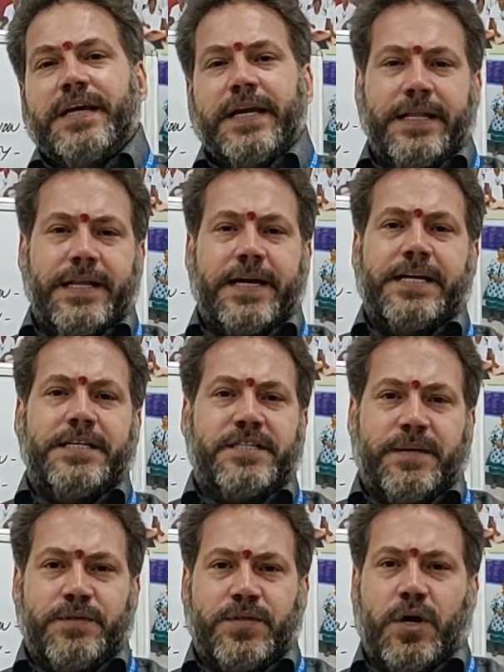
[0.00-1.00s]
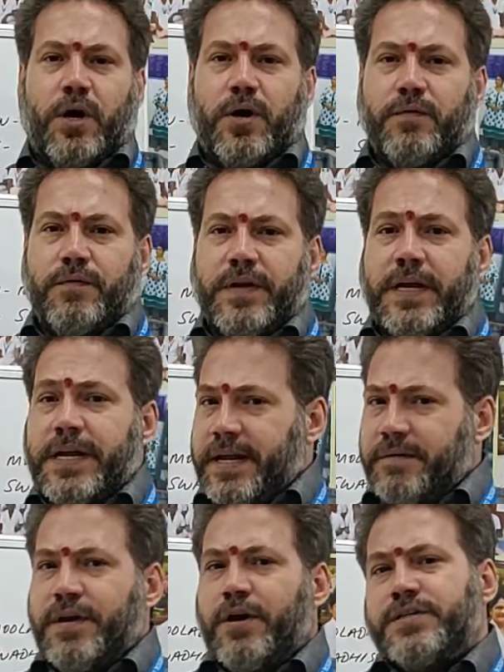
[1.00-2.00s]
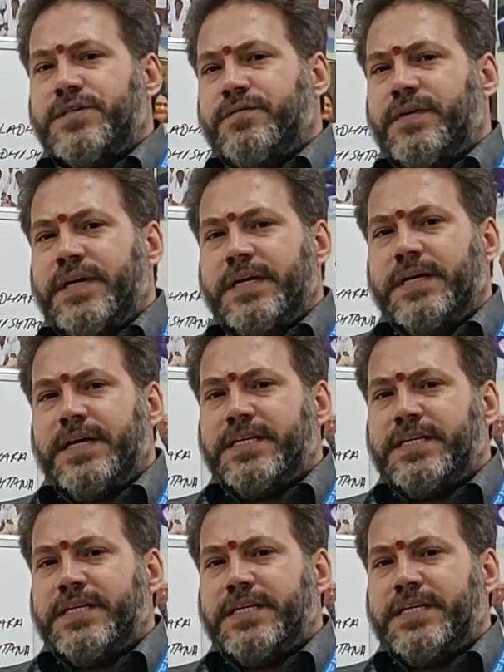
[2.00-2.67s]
In the concepts of Indian philosophy,